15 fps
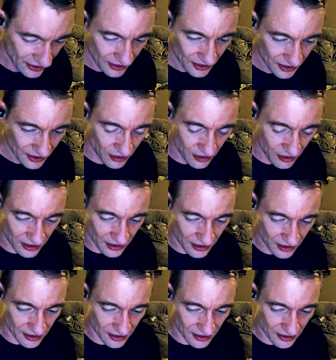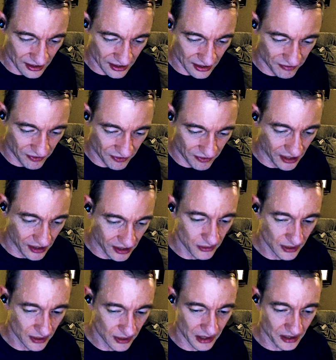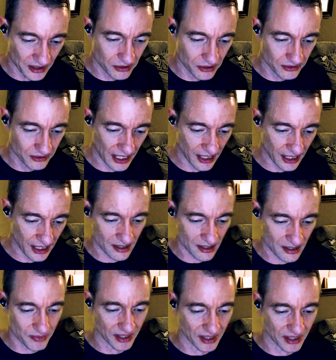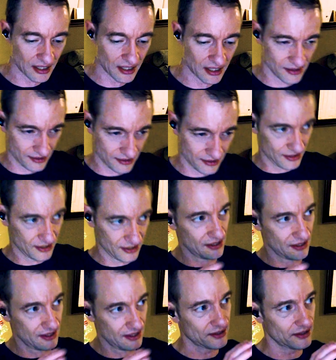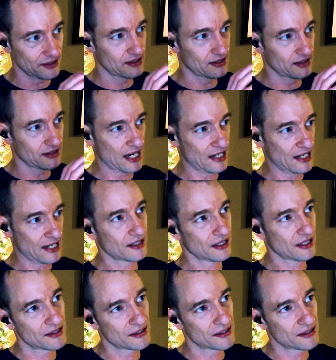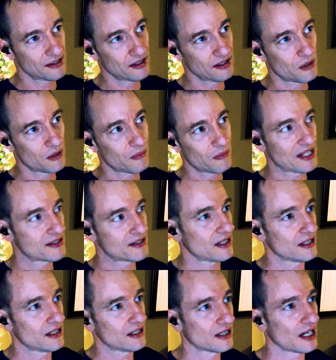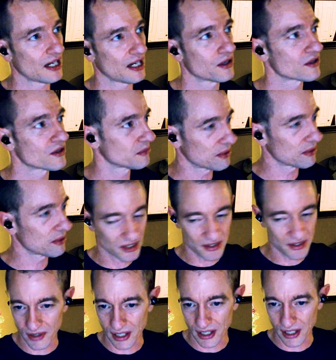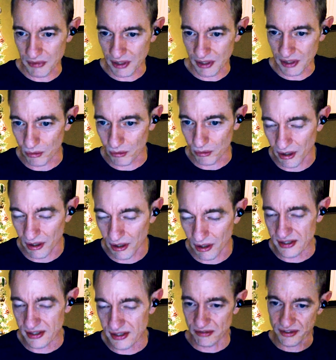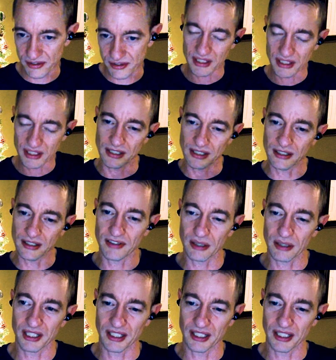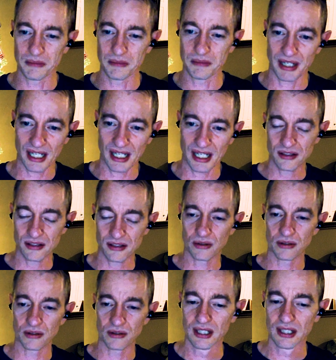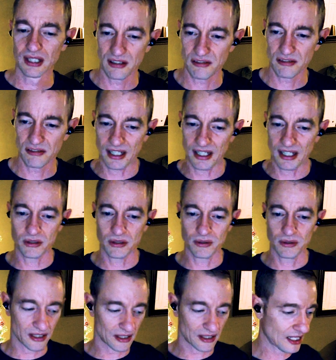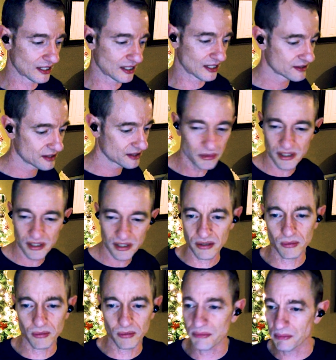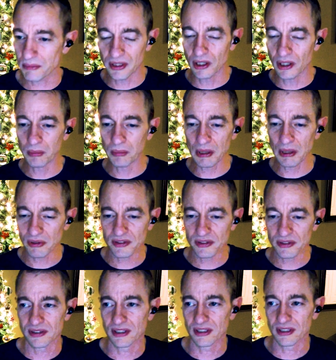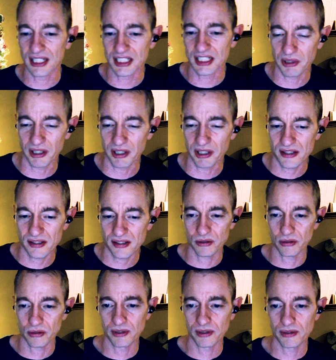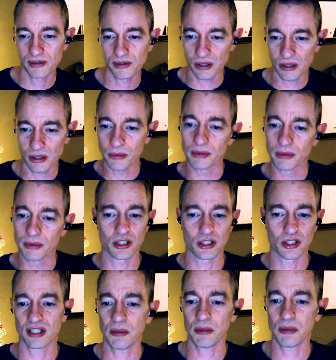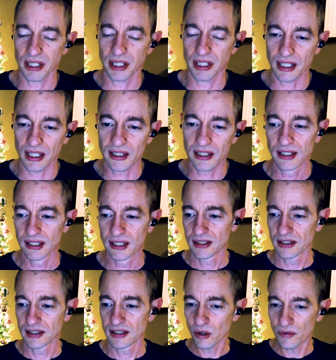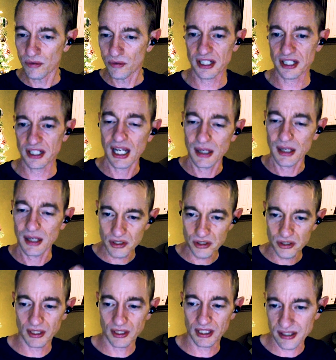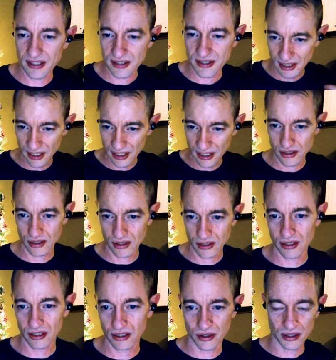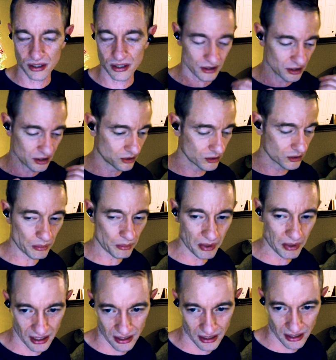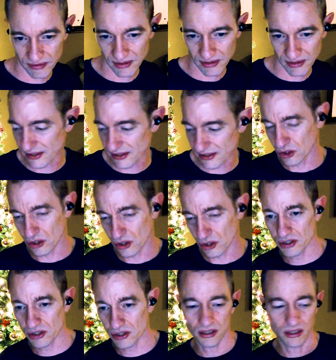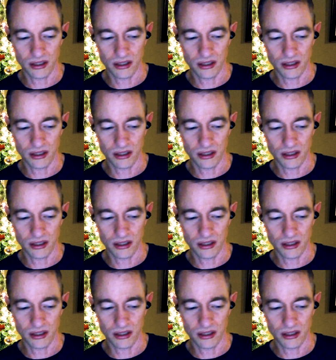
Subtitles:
the value in creating something that it's lasting. It's, a mainstay in the house. Maybe it's framed on the wall and stuff, something that the family can come back to. The value in that is similar to what, people experience through, a religious upbringing. Over time, you're doing these things. You're doing repetitive things at church, and